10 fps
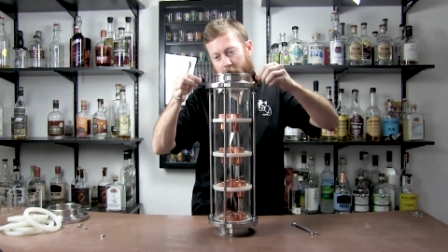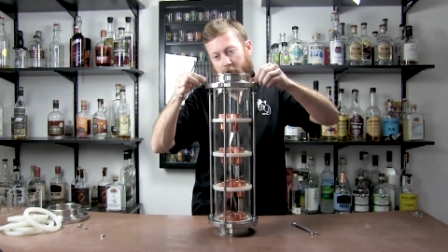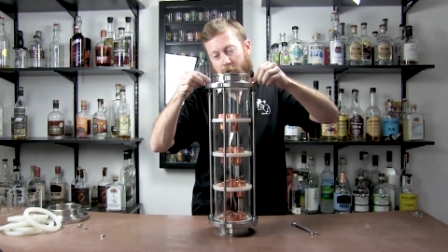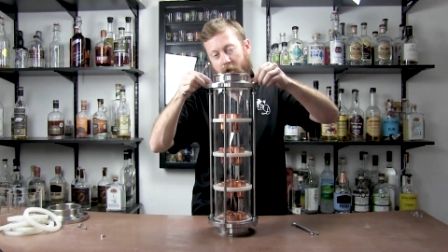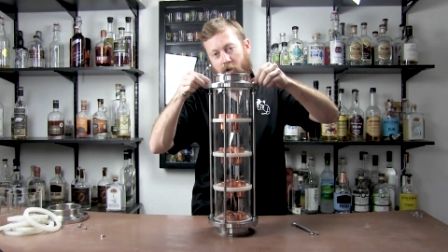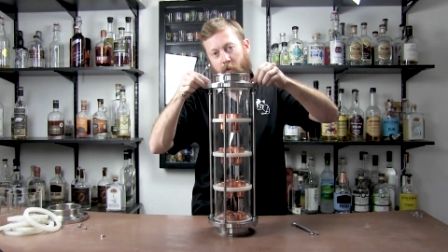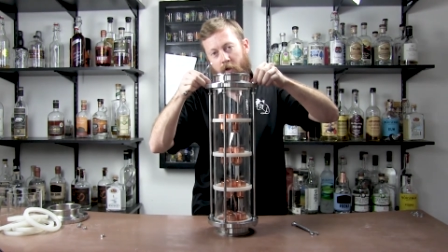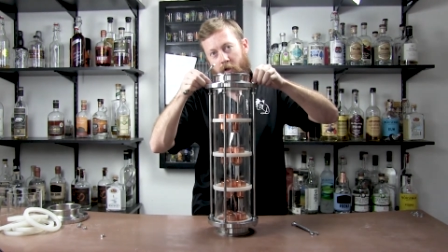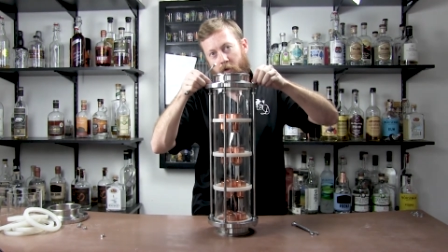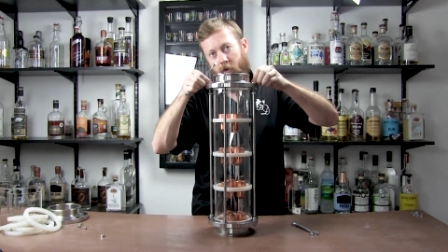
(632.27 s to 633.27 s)
especially
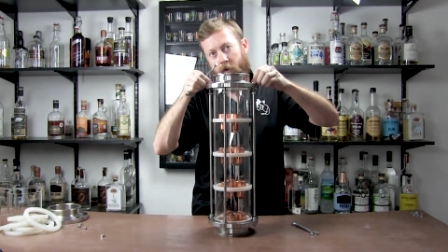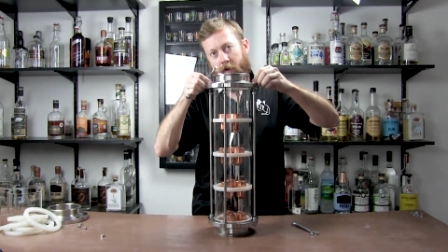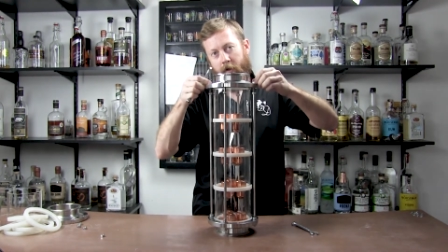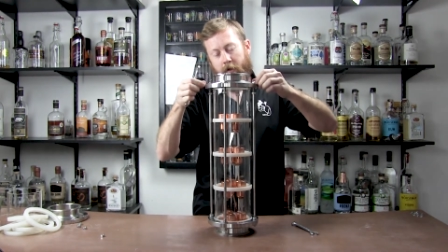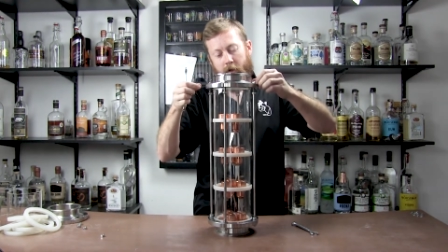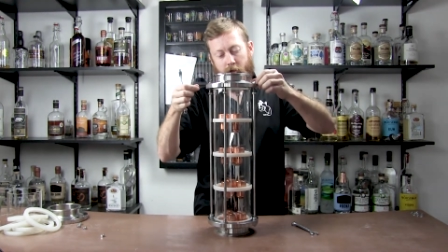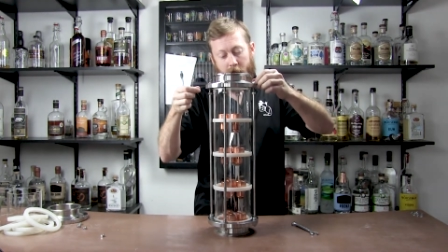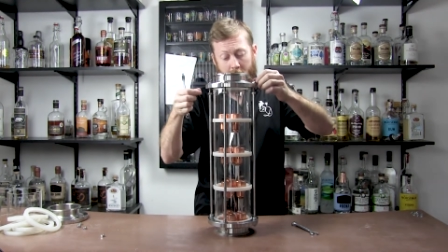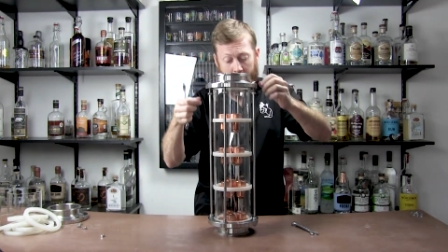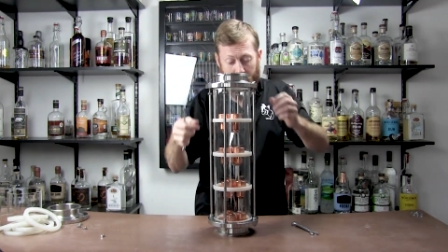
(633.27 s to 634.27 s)
when you're doing one of the larger
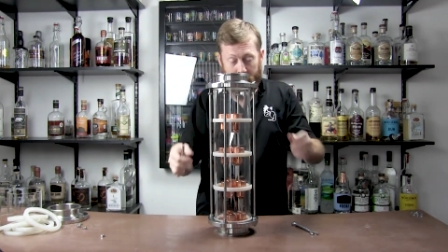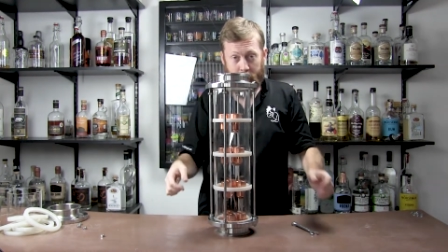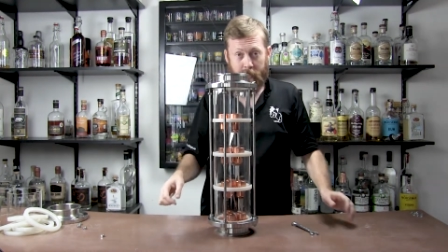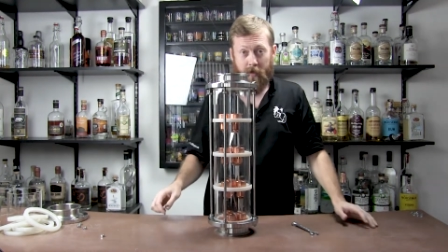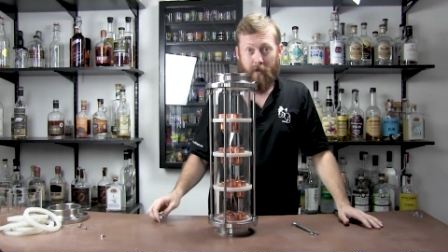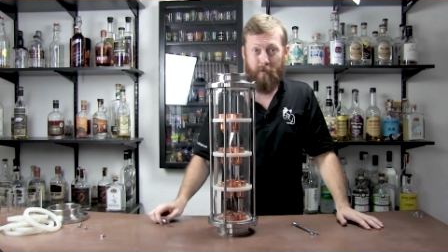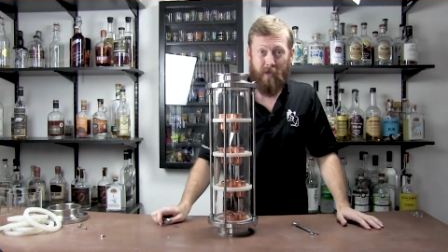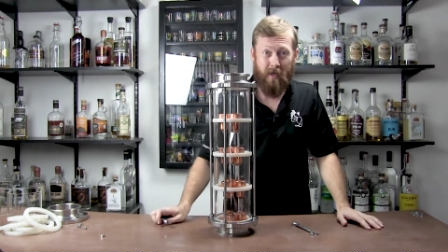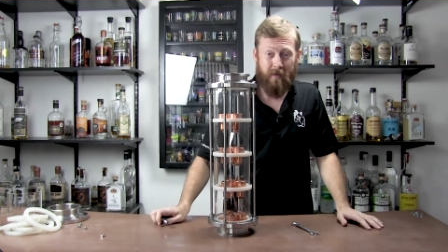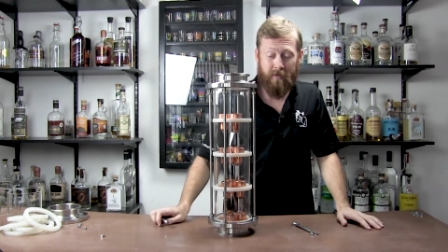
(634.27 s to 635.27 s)
columns, you get up
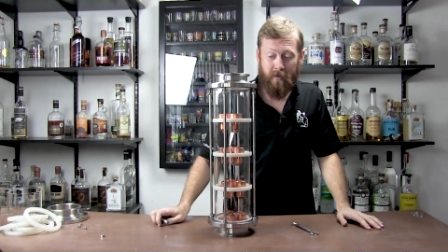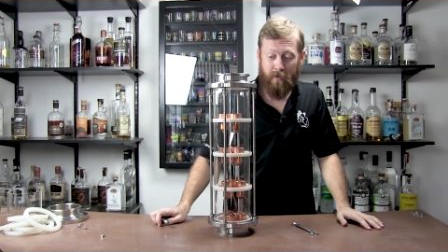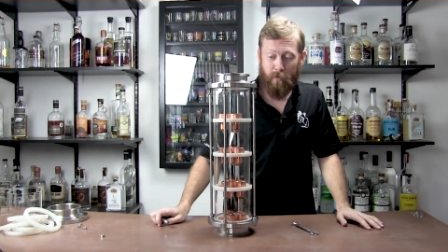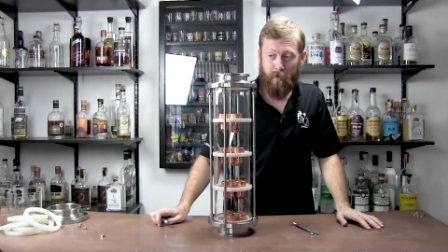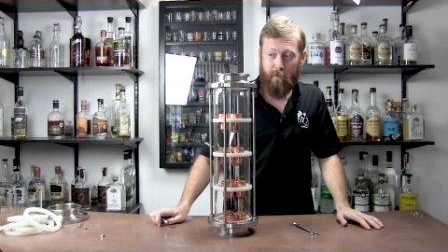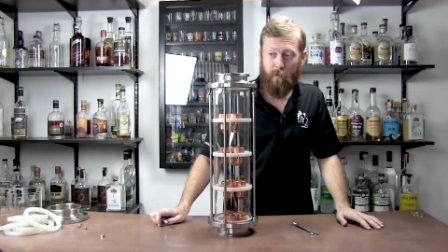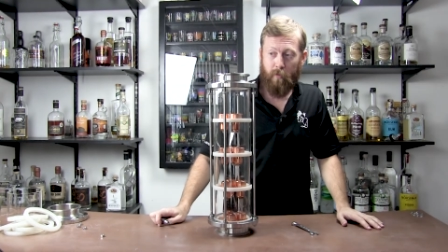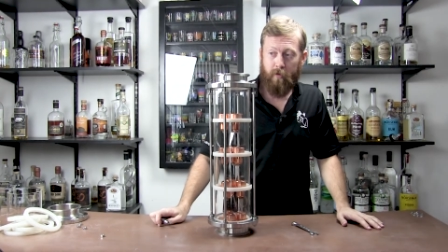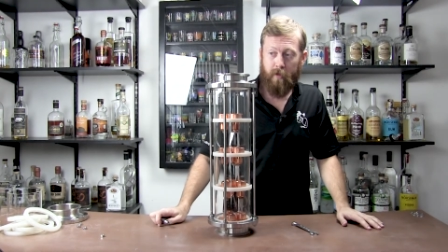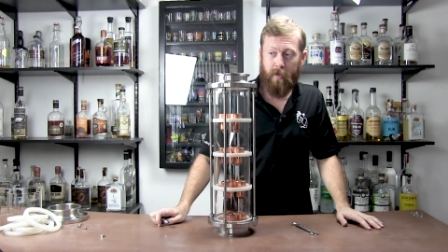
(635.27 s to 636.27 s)
to 18,
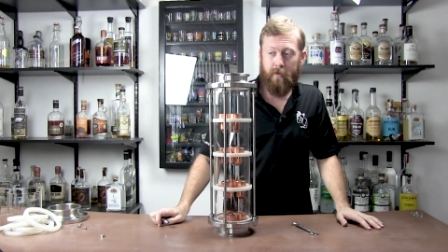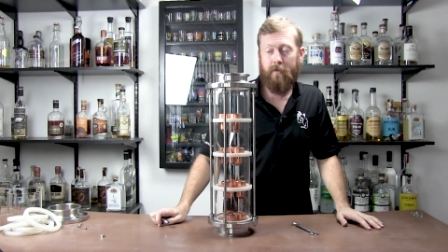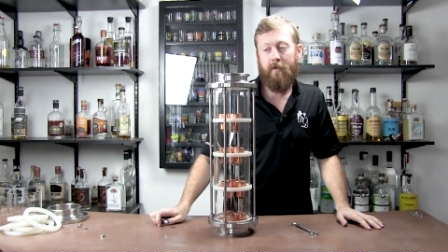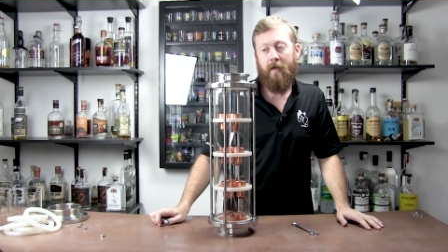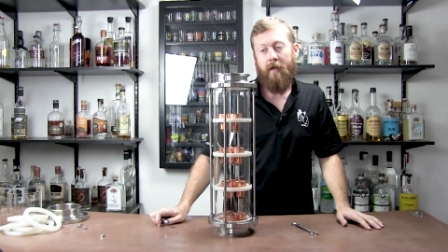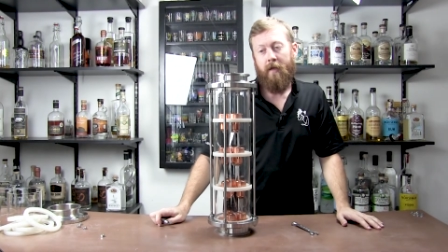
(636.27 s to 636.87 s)
24 plates.